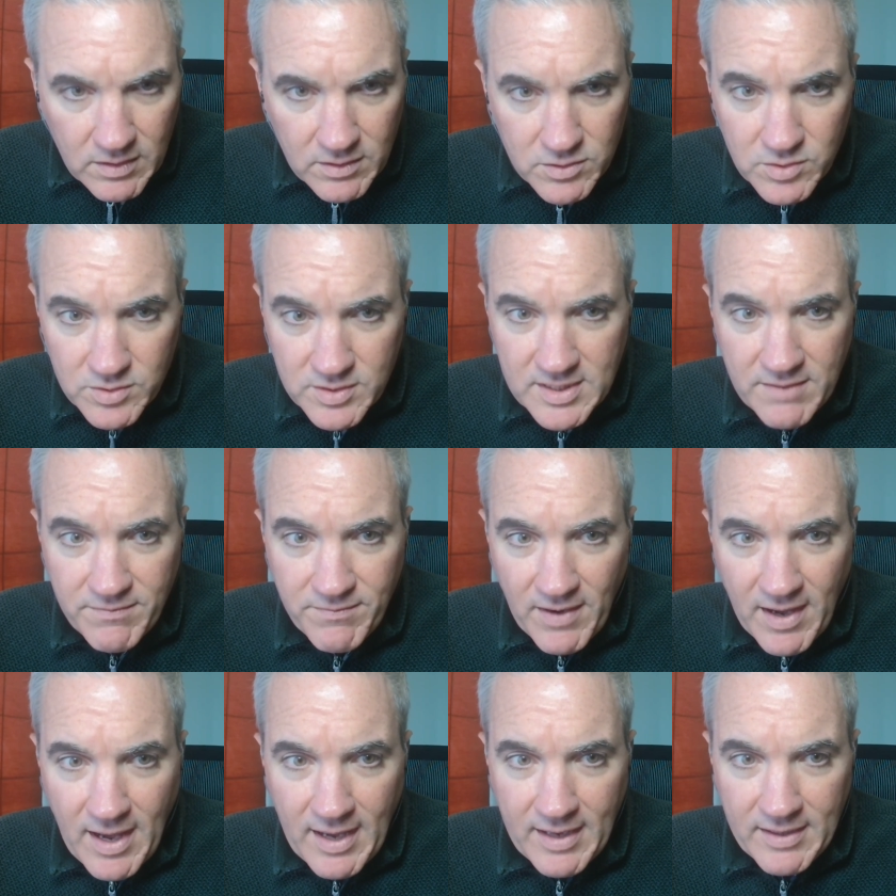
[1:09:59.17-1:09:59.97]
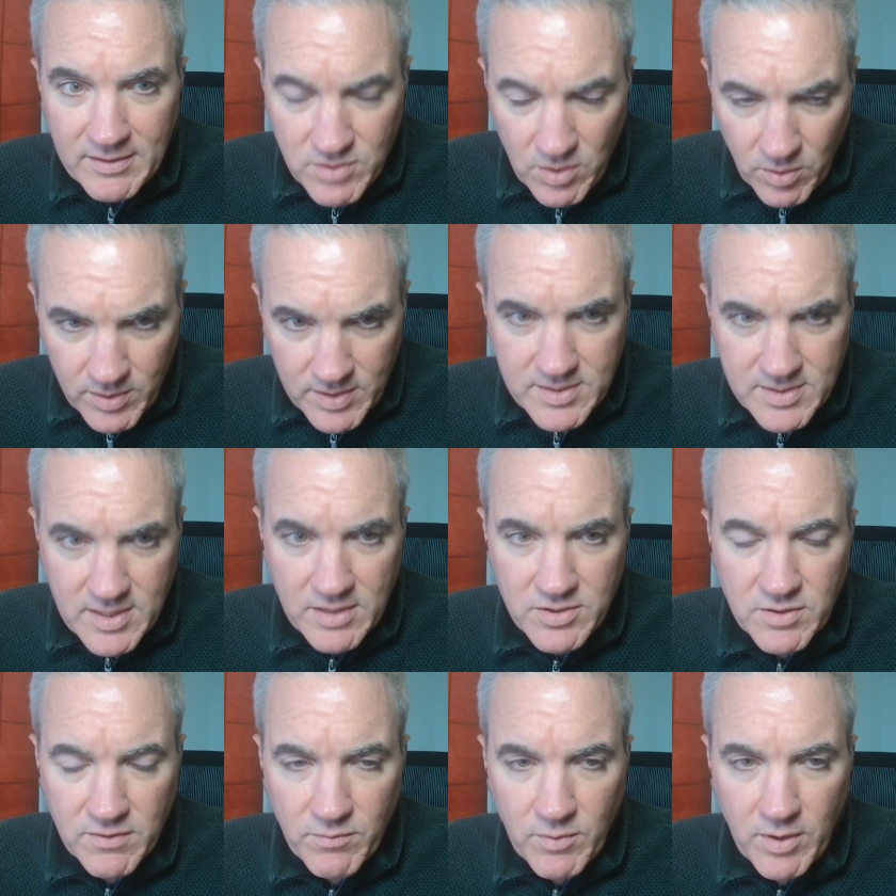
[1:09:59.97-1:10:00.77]
So DeFi,
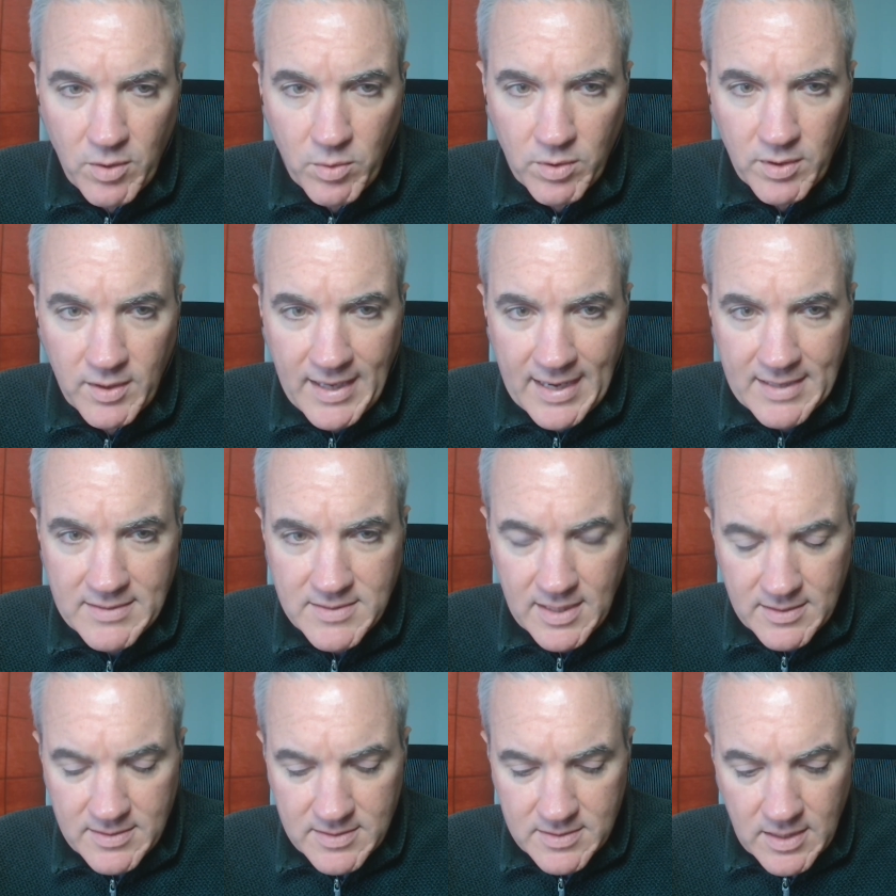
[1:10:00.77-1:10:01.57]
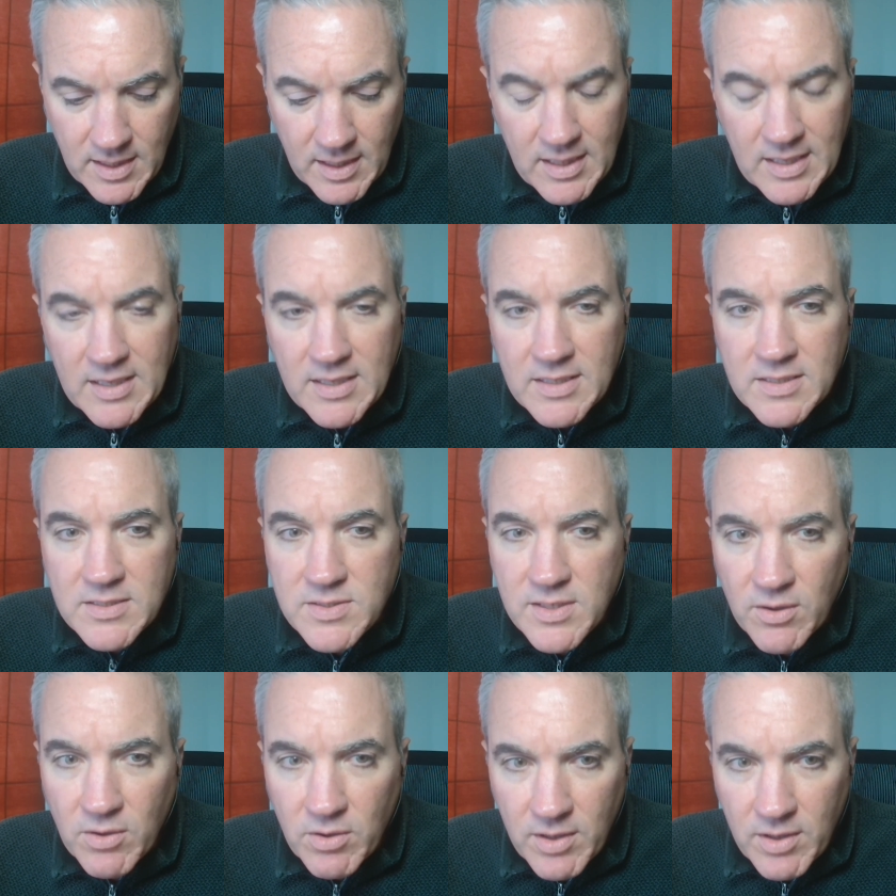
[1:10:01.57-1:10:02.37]
tokenization of real world assets, zero